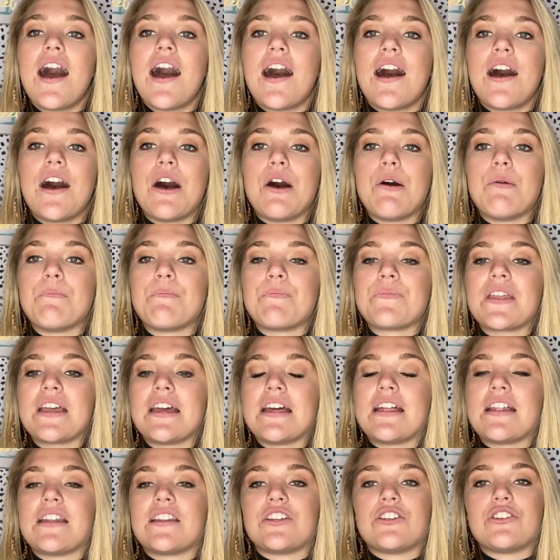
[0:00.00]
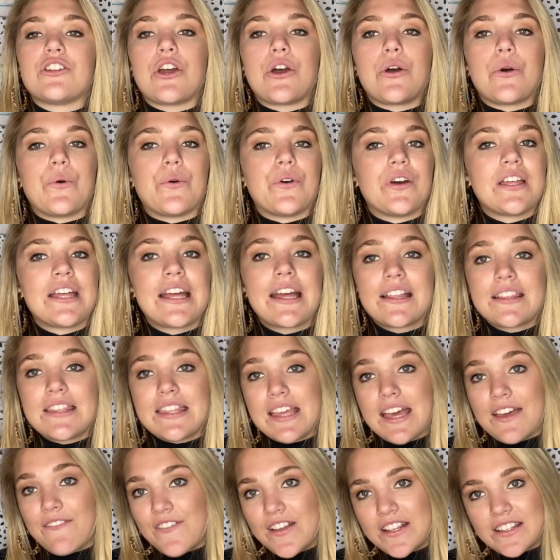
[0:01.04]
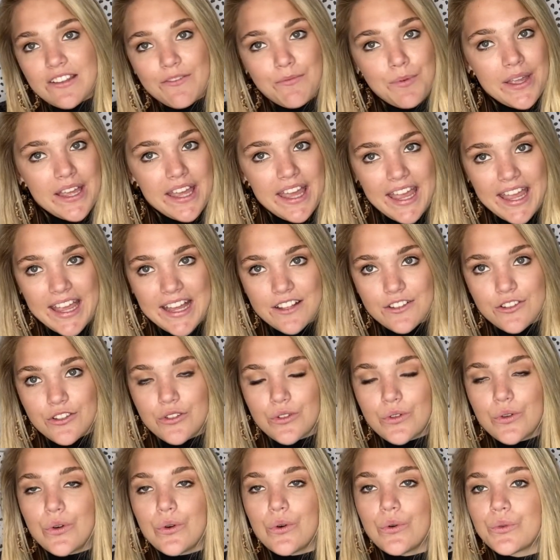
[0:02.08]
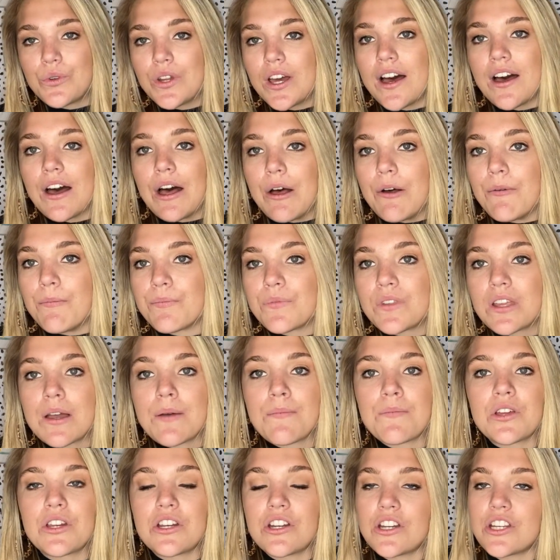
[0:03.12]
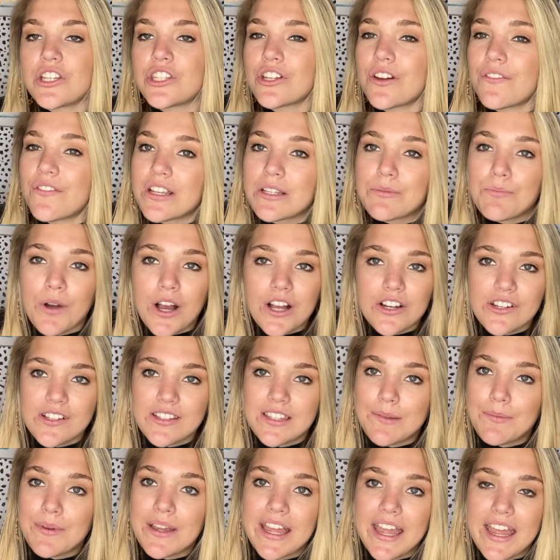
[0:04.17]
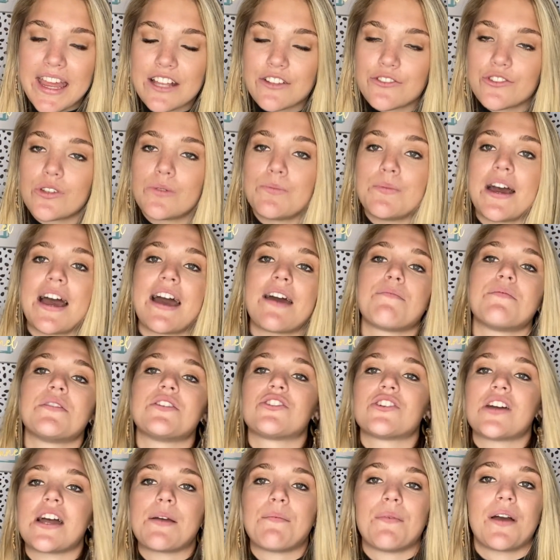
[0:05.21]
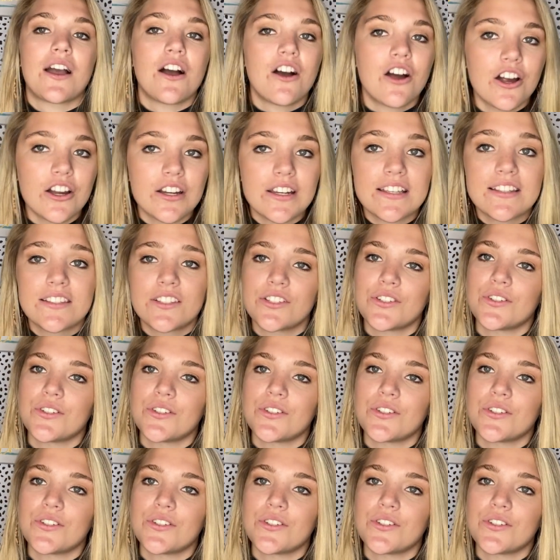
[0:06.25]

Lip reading: and you know, events have been canceled, community service projects have been canceled, but I've been trying my hardest